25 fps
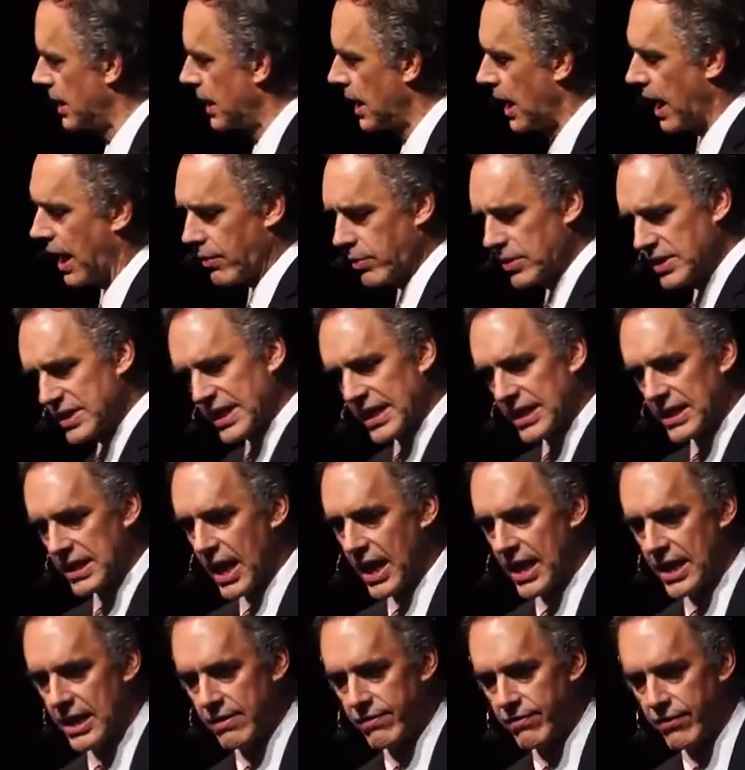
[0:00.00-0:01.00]
I would say
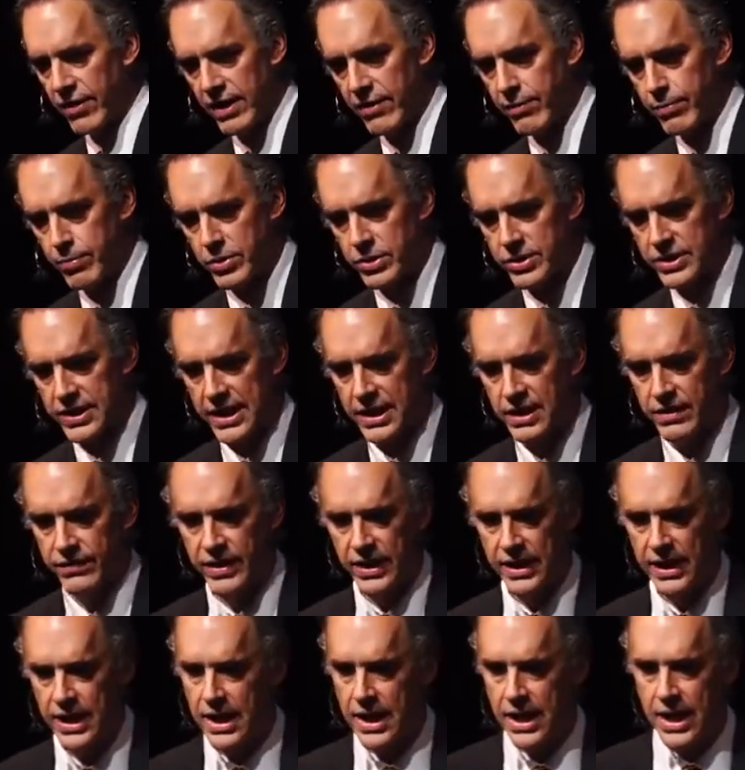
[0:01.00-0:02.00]
95% of
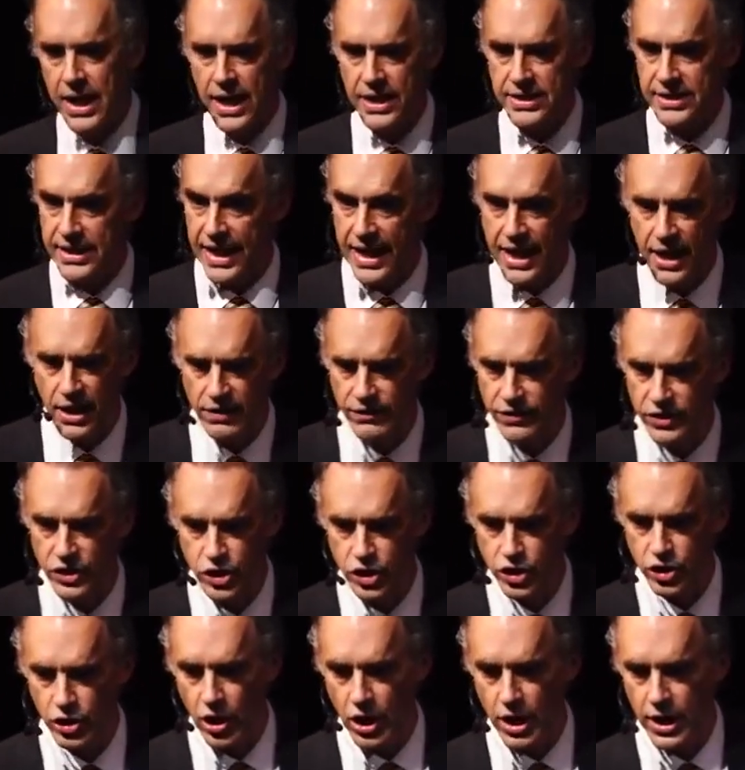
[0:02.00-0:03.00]
it. It's a hell of a
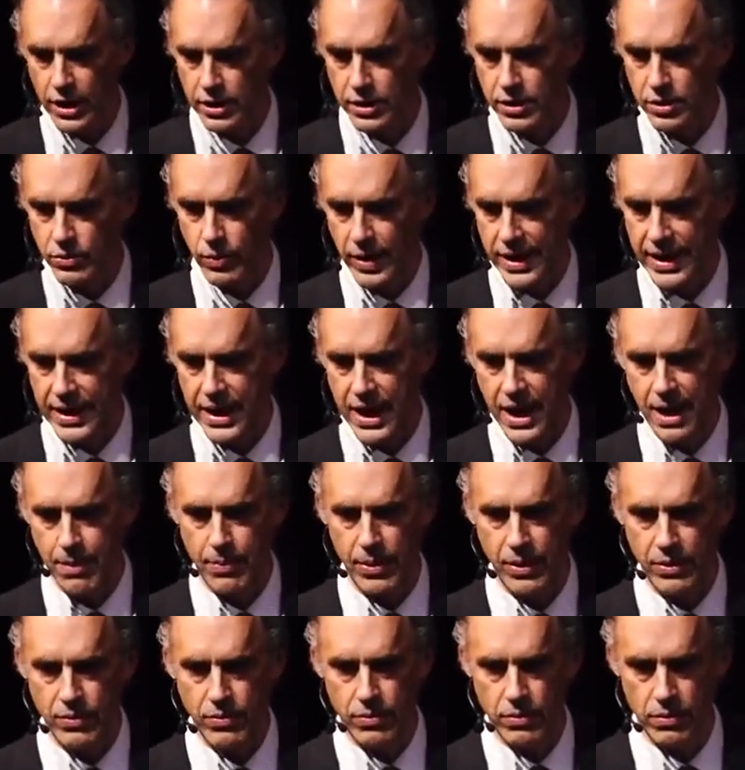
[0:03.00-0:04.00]
shock to wake up
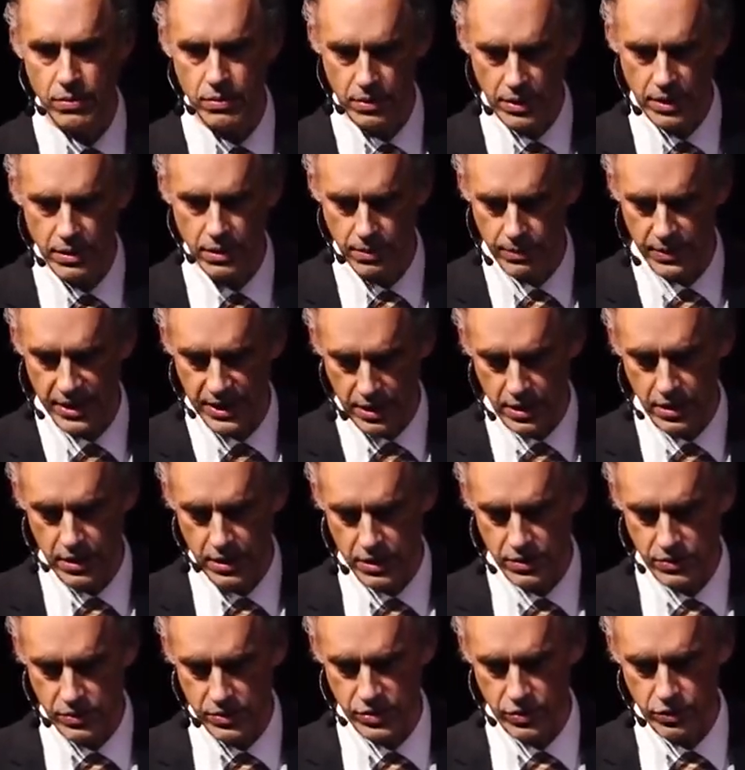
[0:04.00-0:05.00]
and I mean,
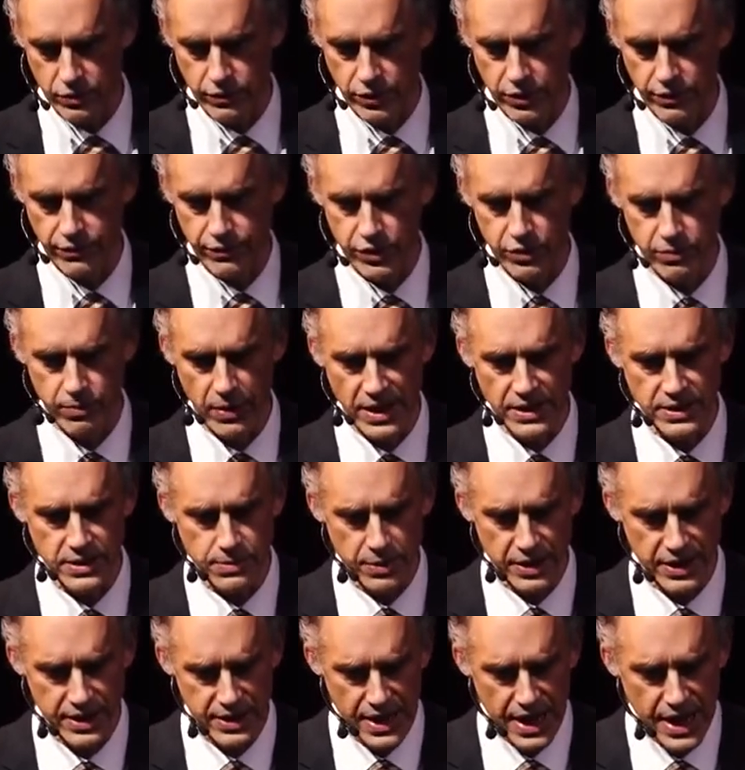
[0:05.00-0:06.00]
this was over a few months,
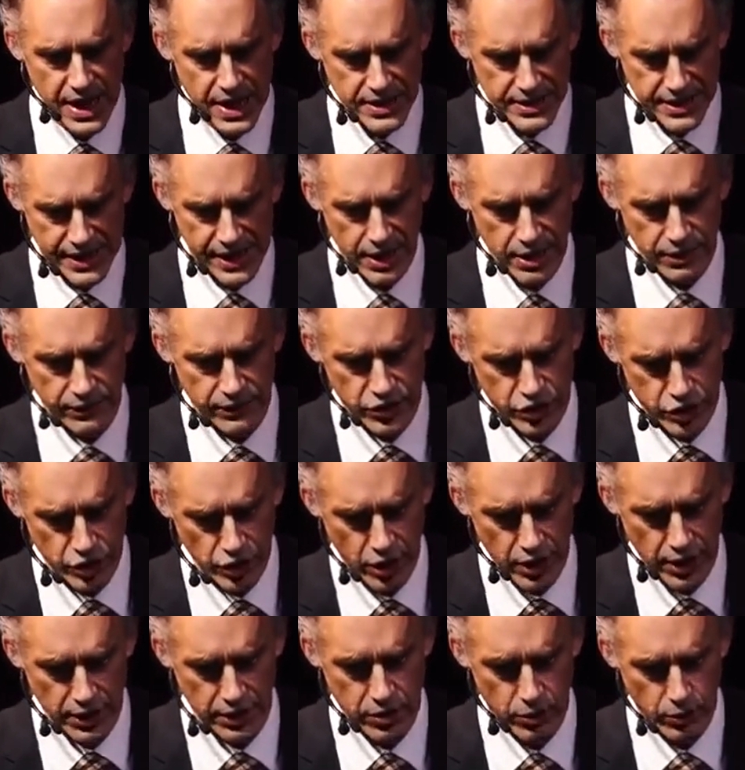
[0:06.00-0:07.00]
but it's a hell of a
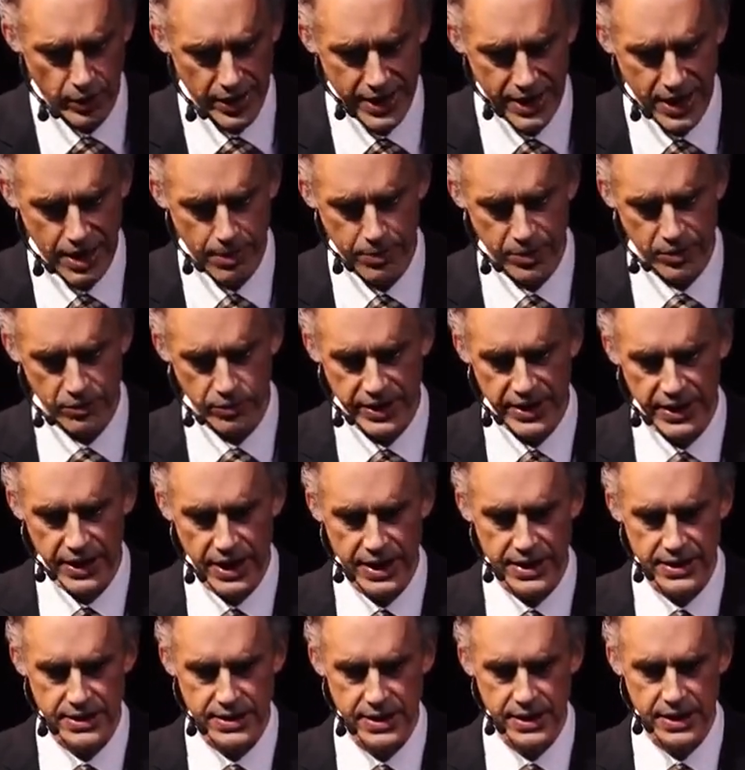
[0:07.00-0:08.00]
shock to wake up and
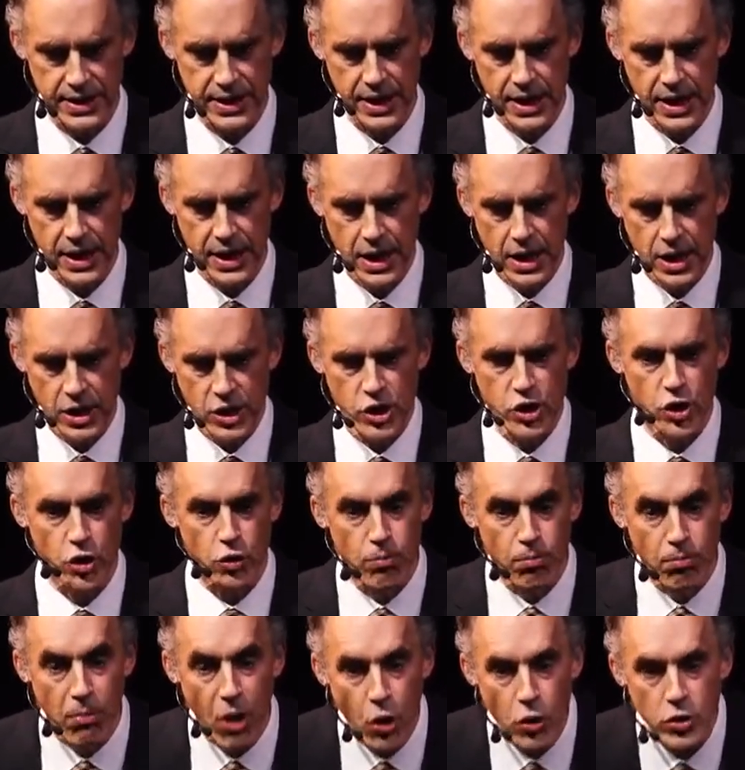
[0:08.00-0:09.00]
realize that you're
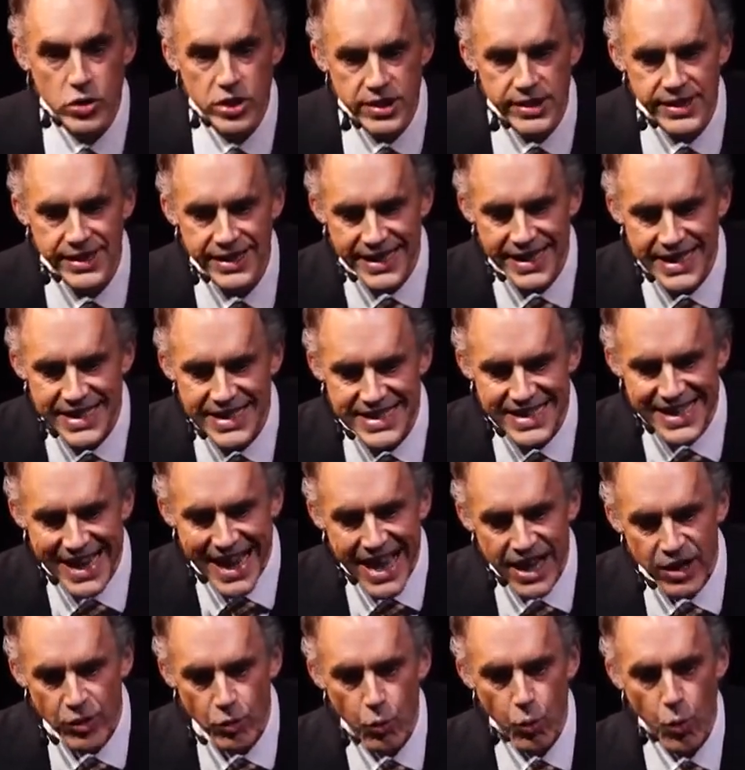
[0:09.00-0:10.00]
mostly
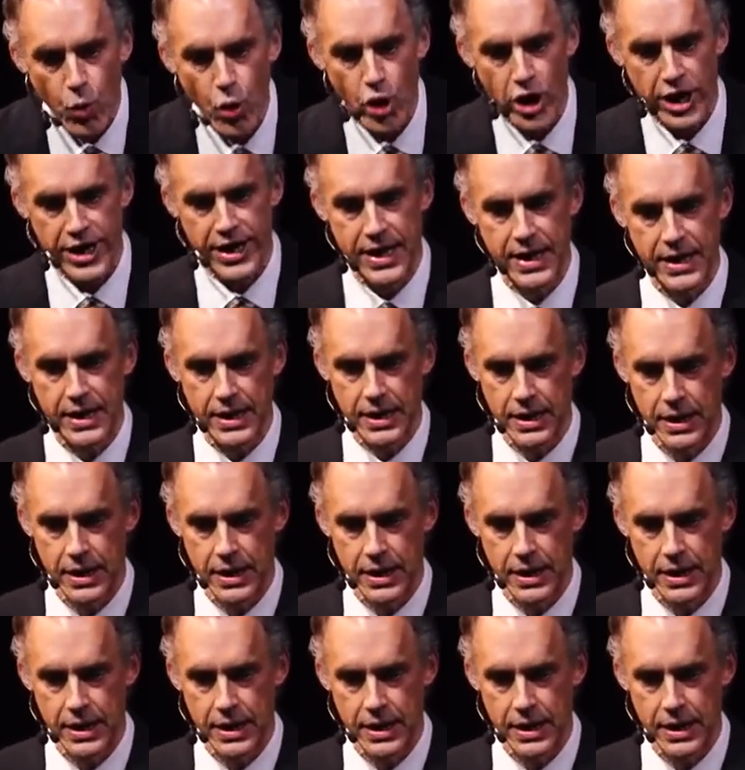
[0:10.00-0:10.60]
dead wood.